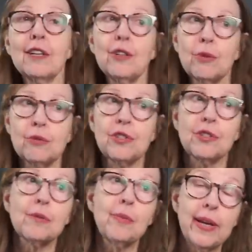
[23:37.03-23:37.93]
close
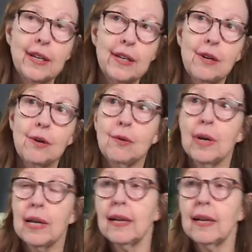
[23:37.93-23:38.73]
your window,